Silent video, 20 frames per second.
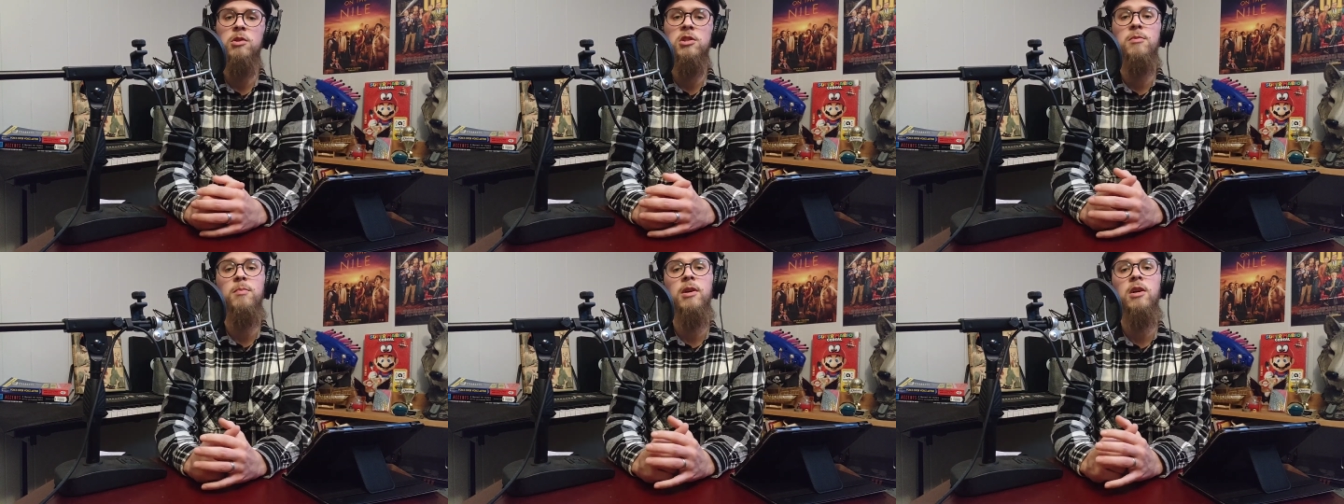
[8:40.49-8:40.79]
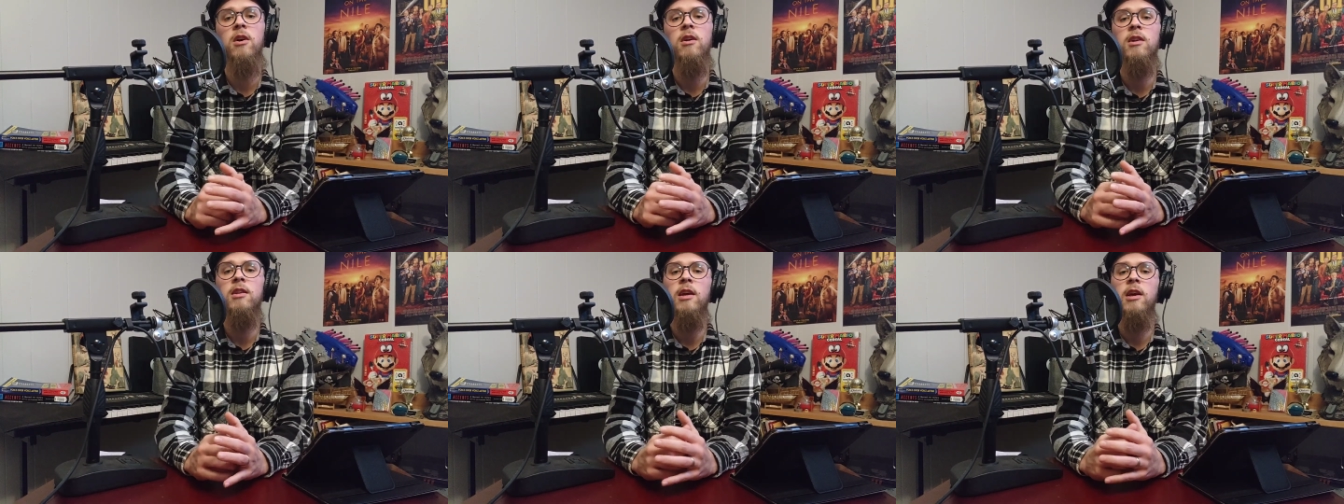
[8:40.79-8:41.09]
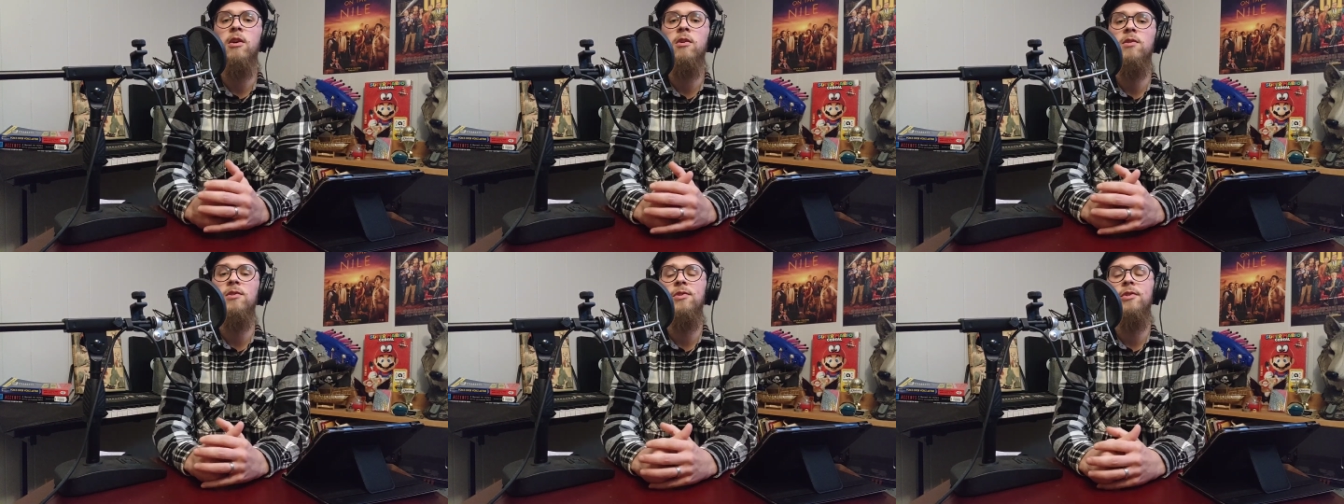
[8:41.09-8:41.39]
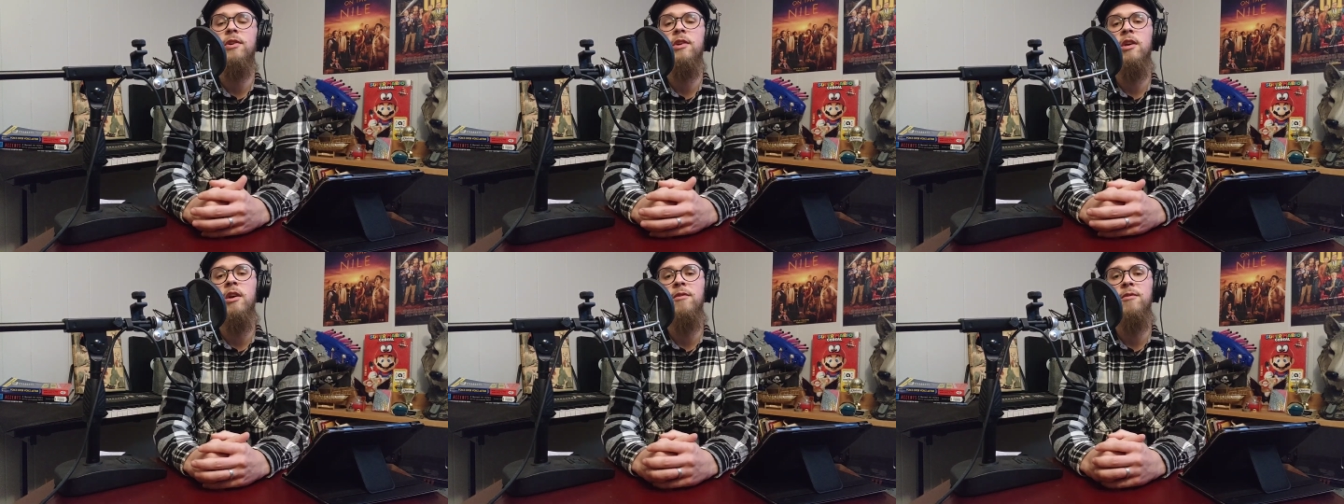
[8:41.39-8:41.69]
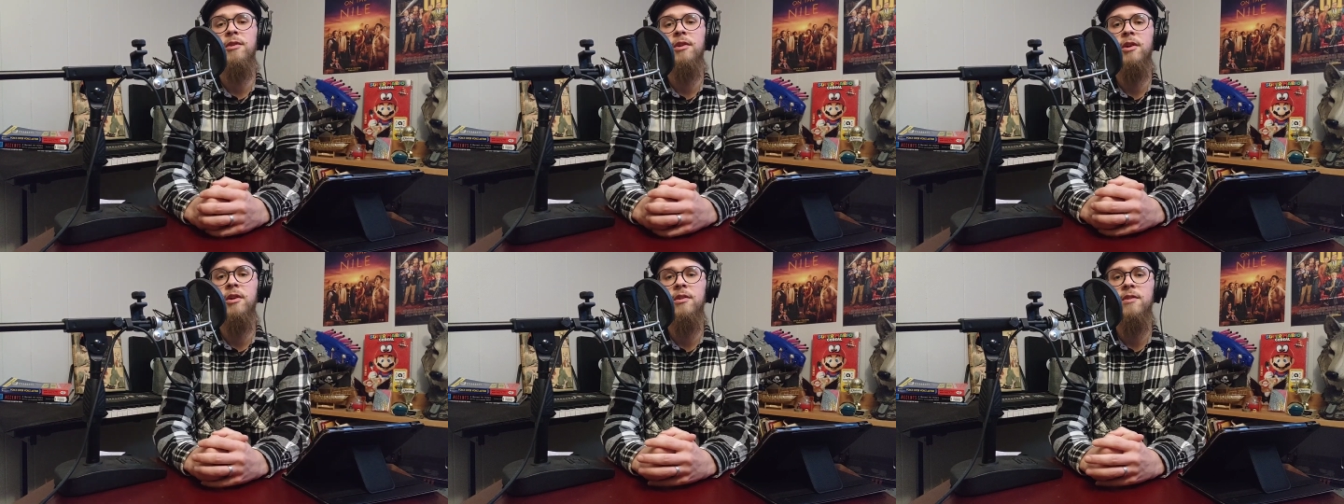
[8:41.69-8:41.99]
we should be calling the Arizona
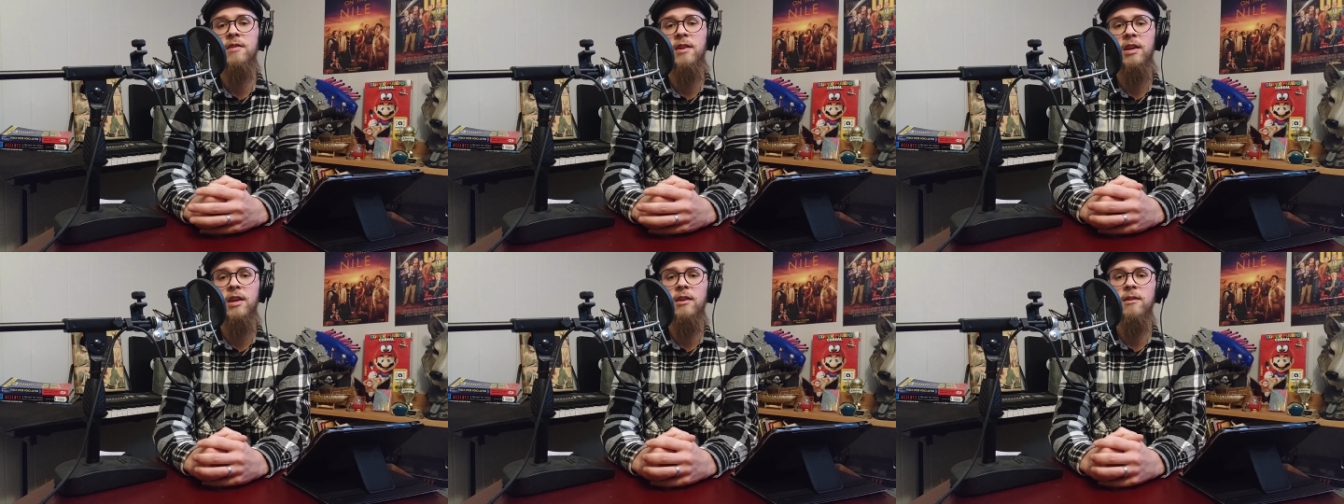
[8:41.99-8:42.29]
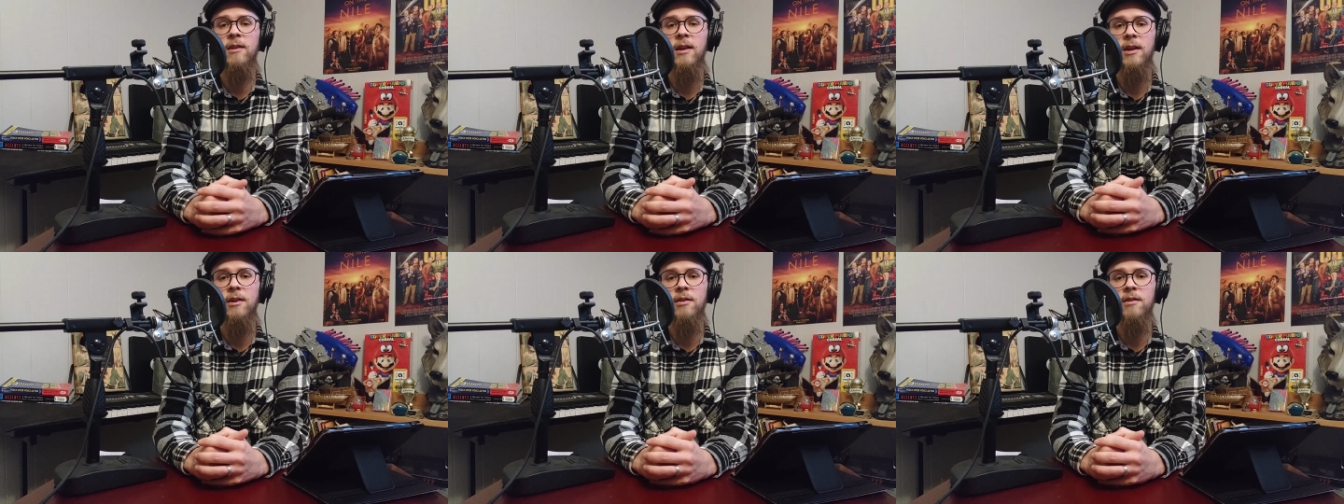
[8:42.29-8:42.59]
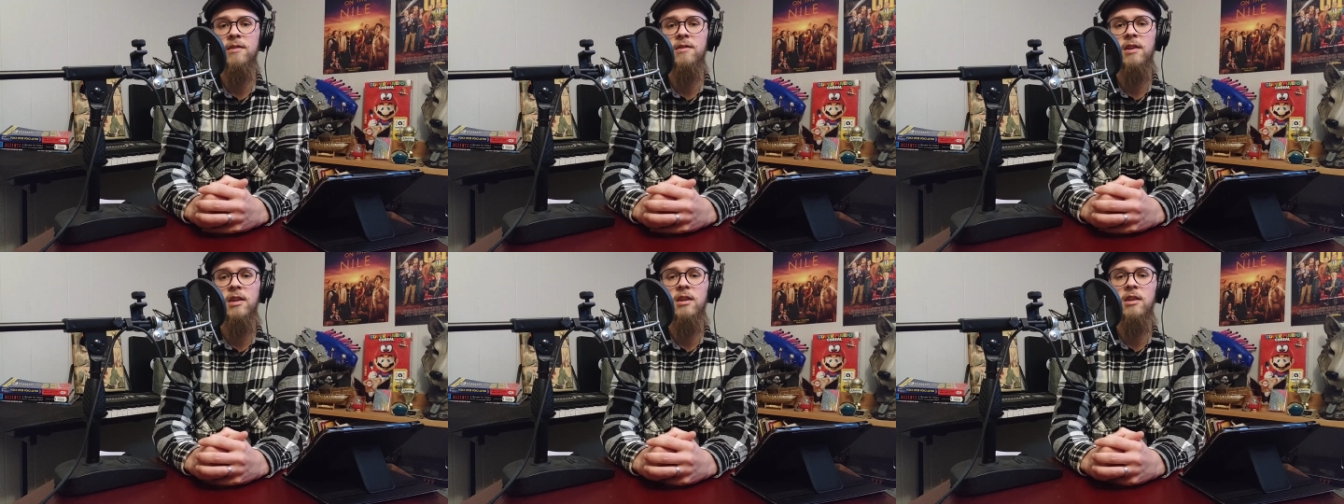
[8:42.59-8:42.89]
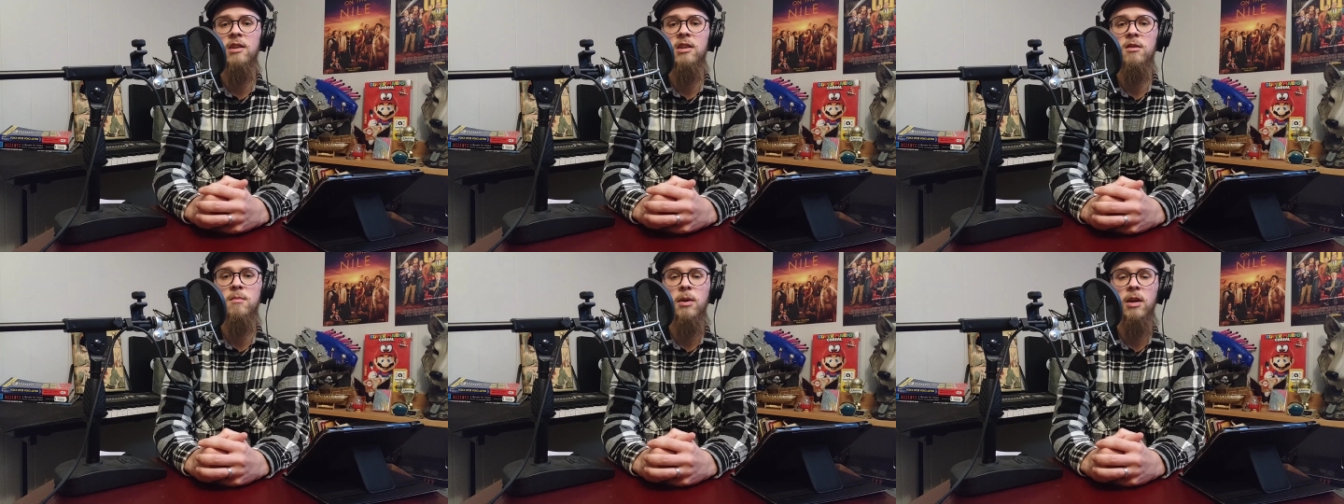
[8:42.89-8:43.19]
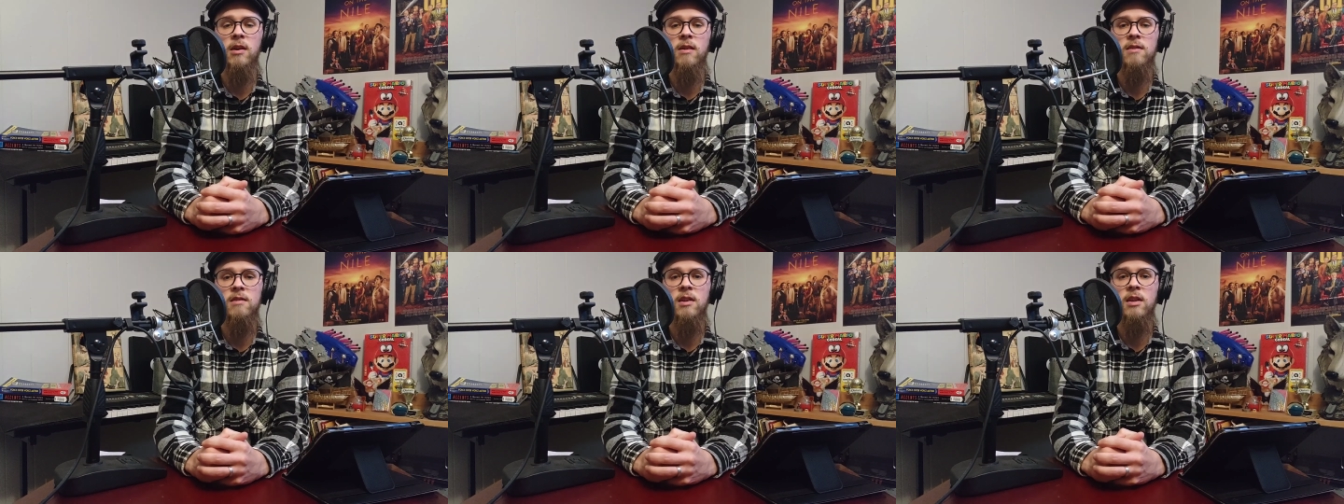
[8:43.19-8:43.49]
governor, sending letters, sending
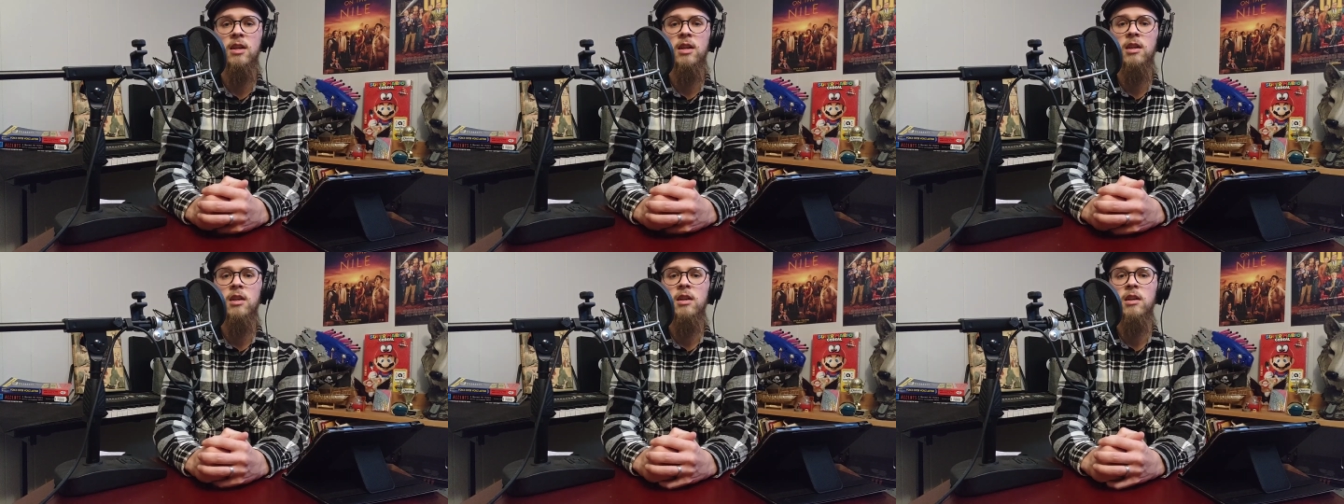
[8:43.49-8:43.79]
emails,